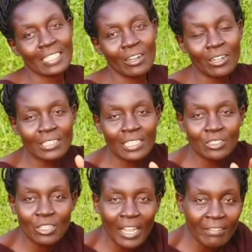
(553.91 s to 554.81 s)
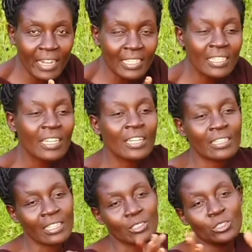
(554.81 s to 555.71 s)
the, all the drivers
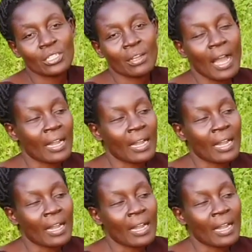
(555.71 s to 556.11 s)
that uh,